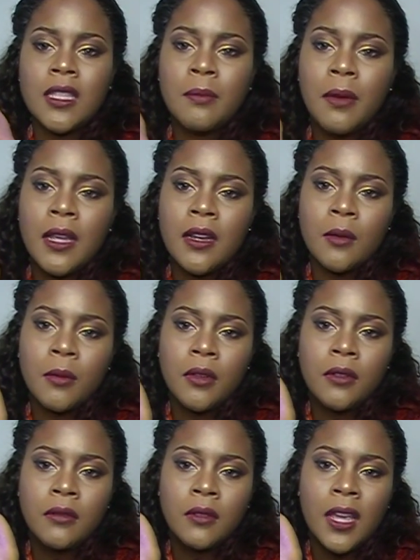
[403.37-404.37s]
it is
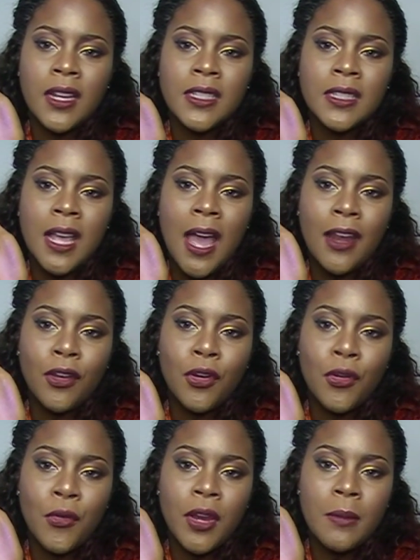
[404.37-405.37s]
blendable and it's
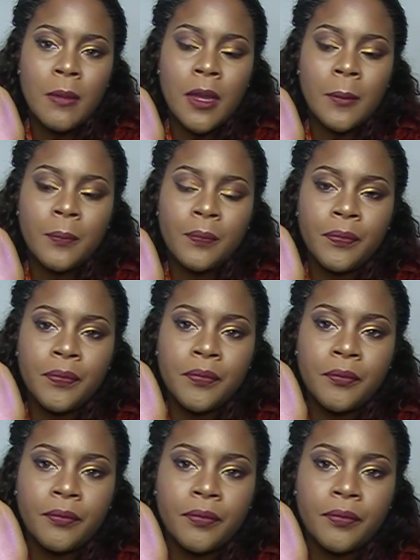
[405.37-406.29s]
kind of creamy.